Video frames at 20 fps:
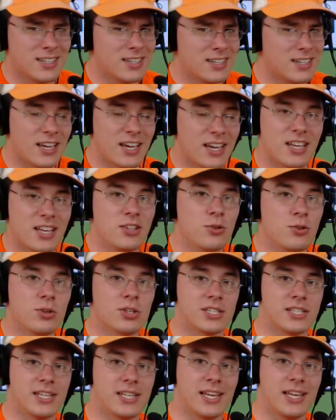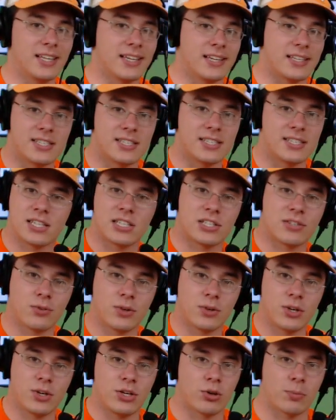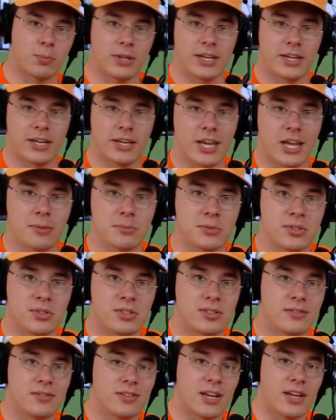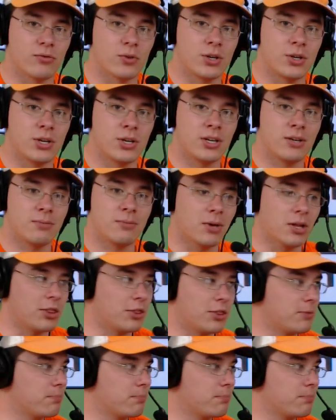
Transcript: and you just get like 6 free AAA games every month.